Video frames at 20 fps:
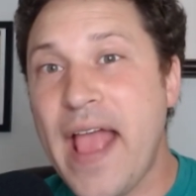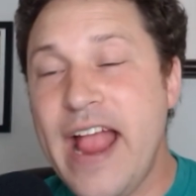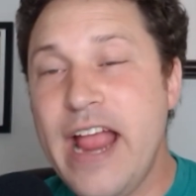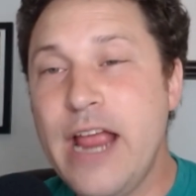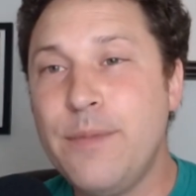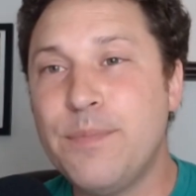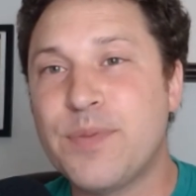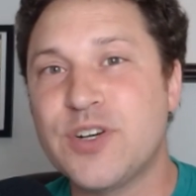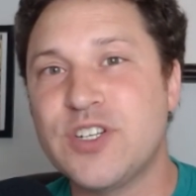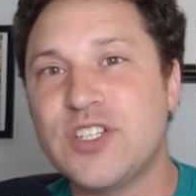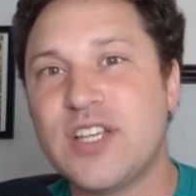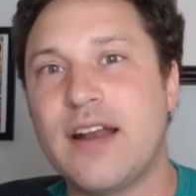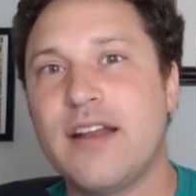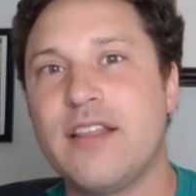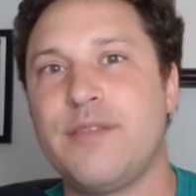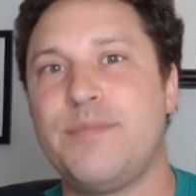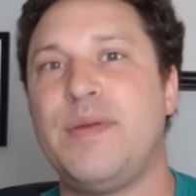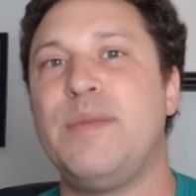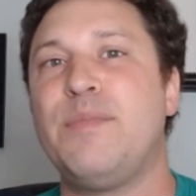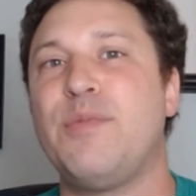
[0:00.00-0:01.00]
8% of
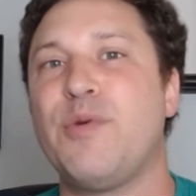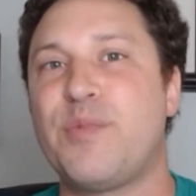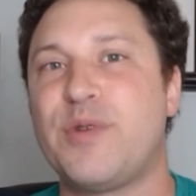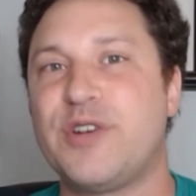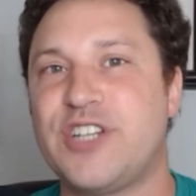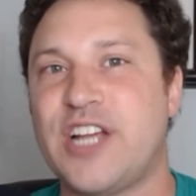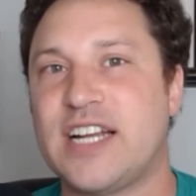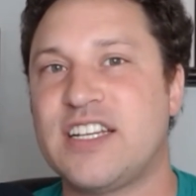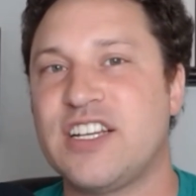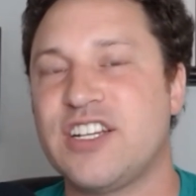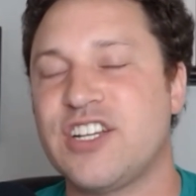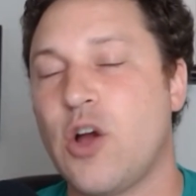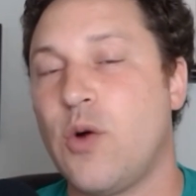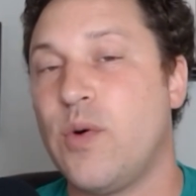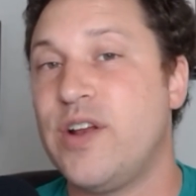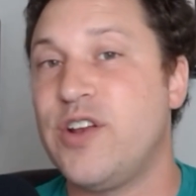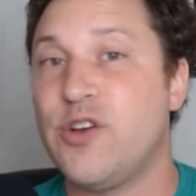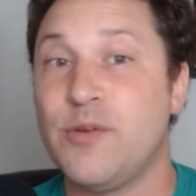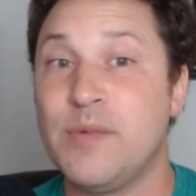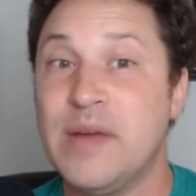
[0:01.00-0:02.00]
the people projected go
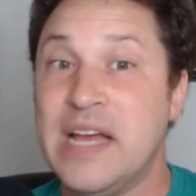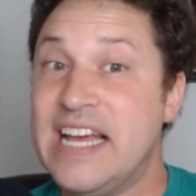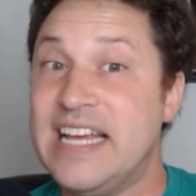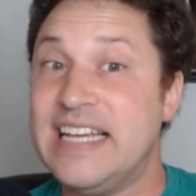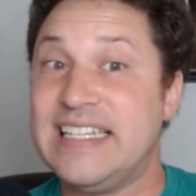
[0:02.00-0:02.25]
into him.